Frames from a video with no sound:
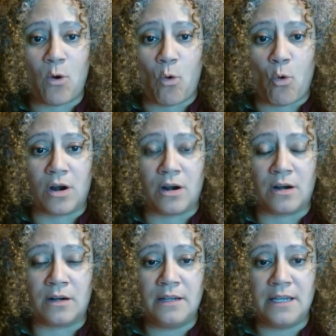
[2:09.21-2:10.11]

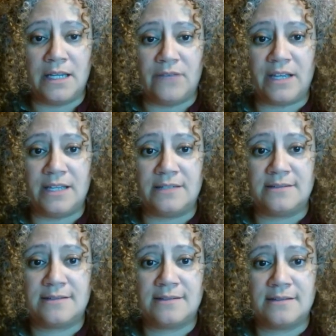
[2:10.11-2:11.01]
Or if
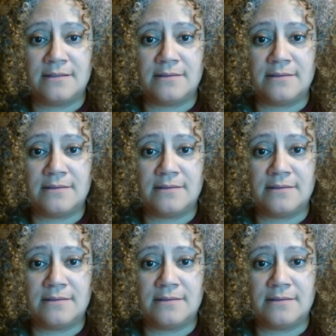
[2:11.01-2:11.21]
it's